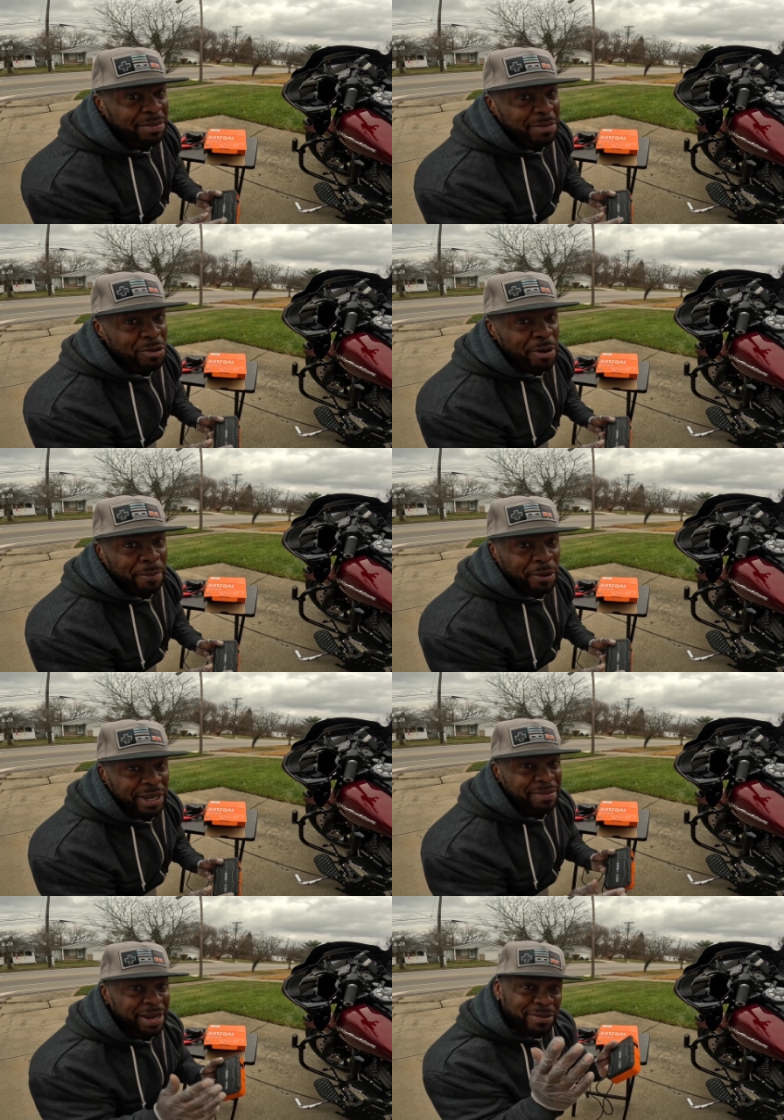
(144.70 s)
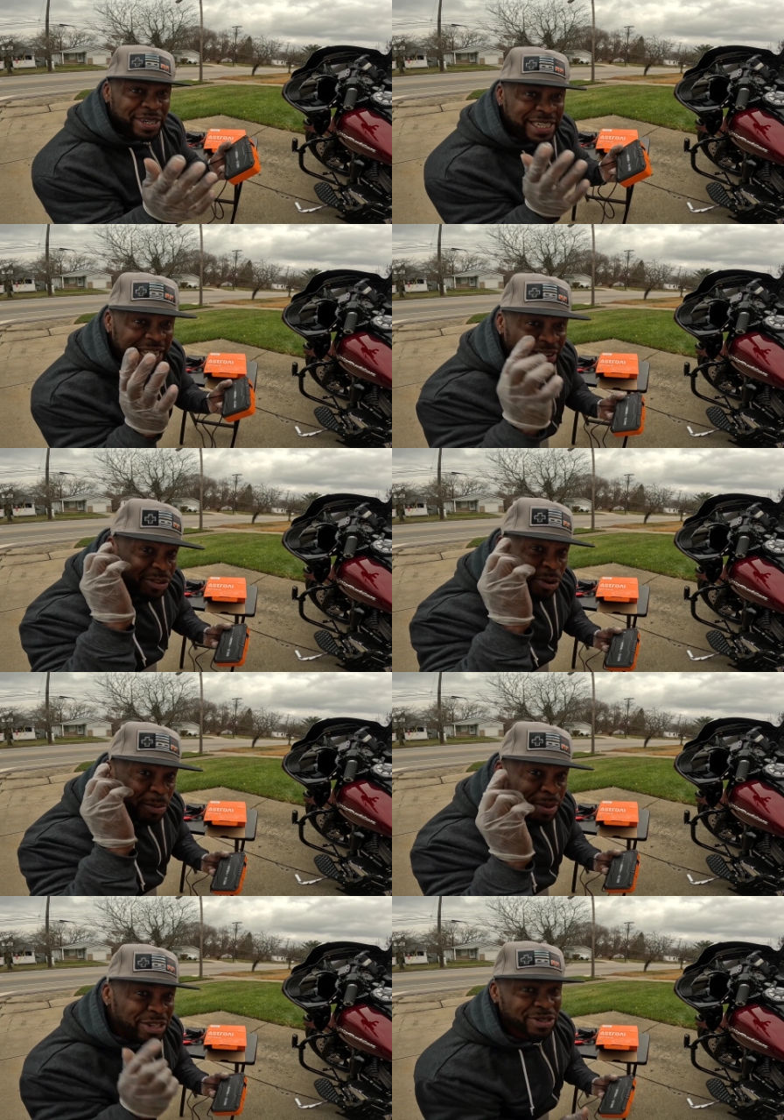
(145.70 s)
But more importantly, man, I'm gonna save
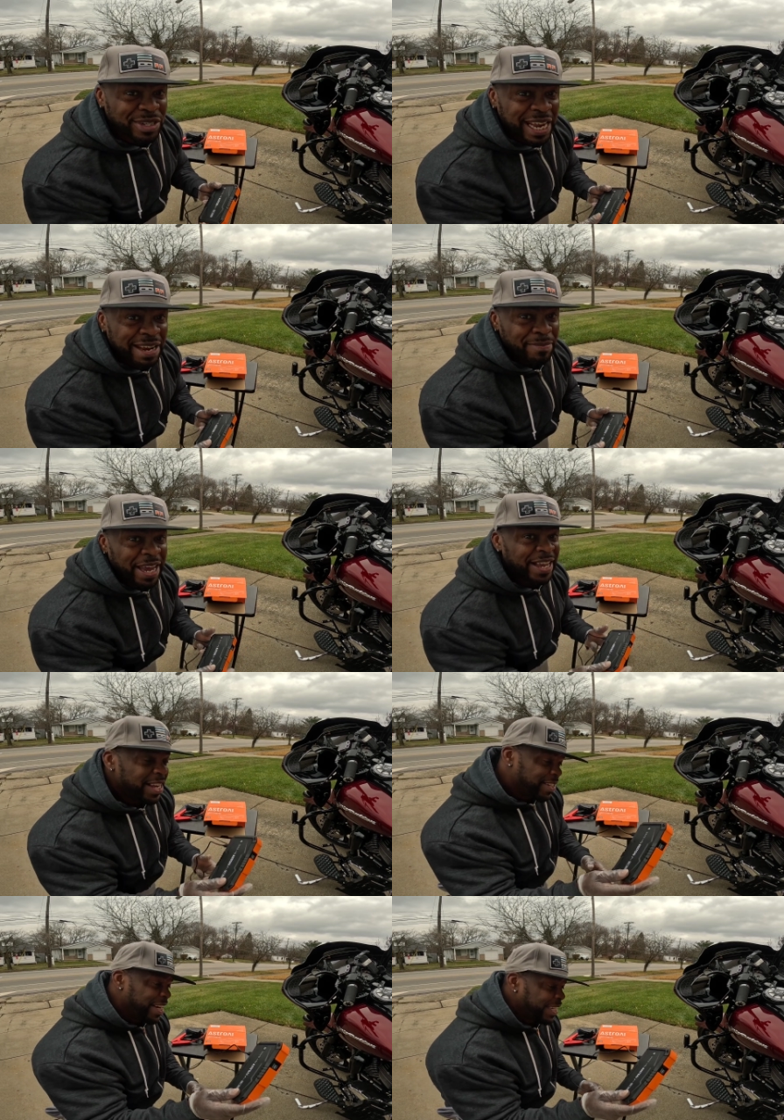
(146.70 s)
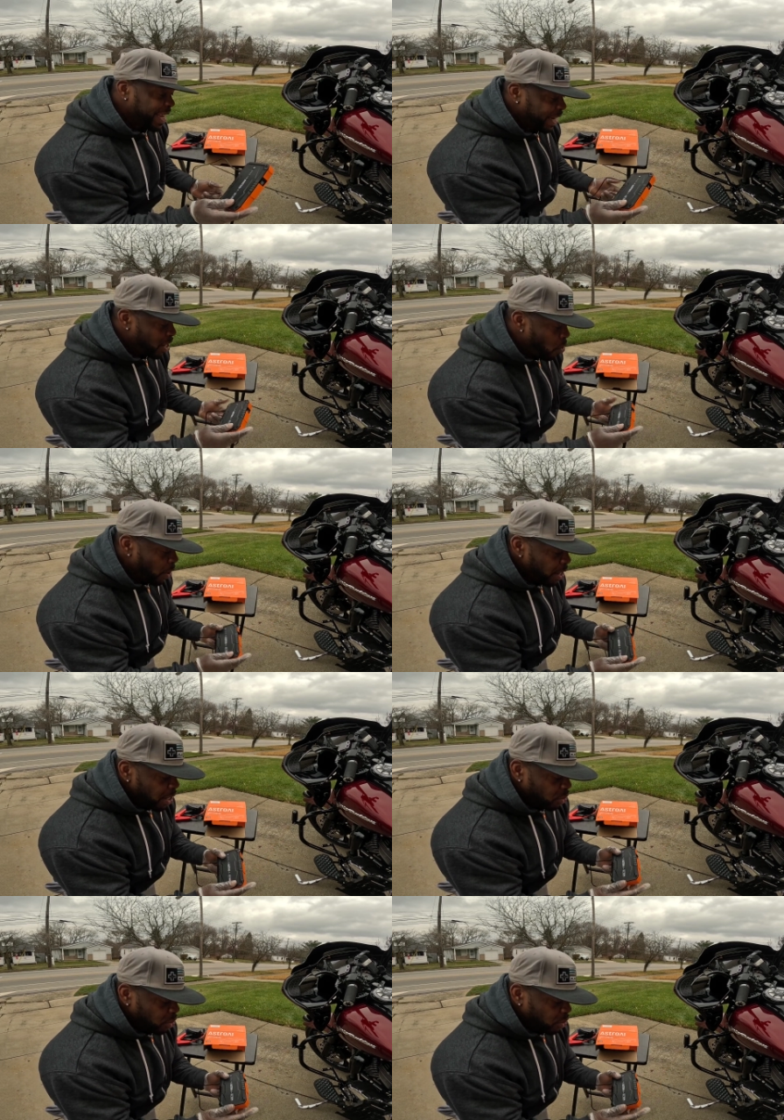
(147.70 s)
your mental state, man. So let's get it going.